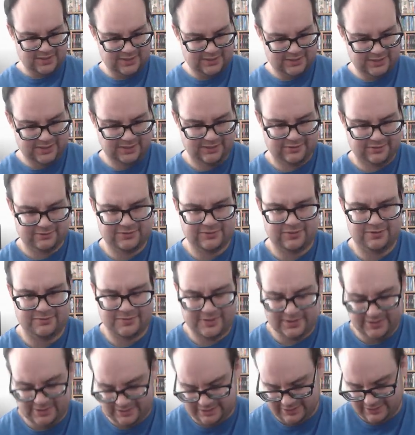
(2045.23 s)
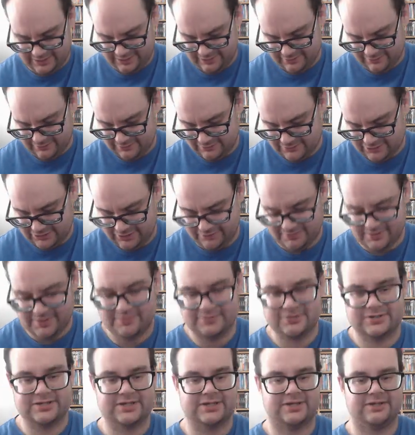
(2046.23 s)

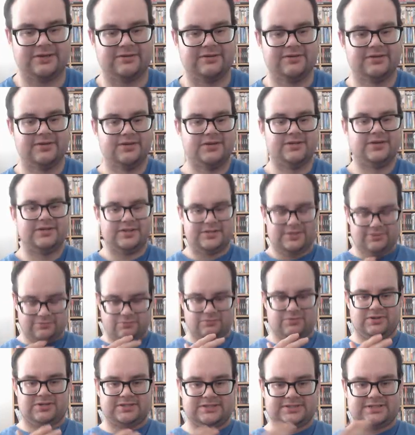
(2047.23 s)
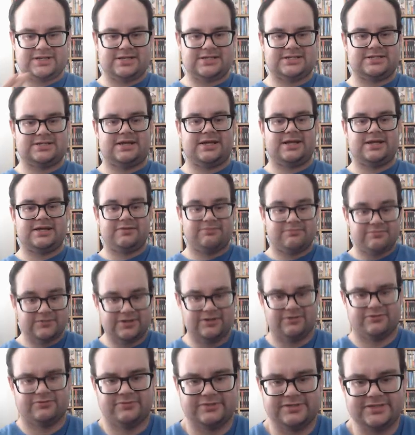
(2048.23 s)
Darkman pretending Mark's guy's
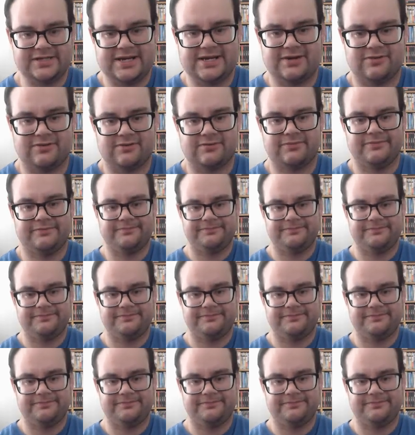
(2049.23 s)
to attack.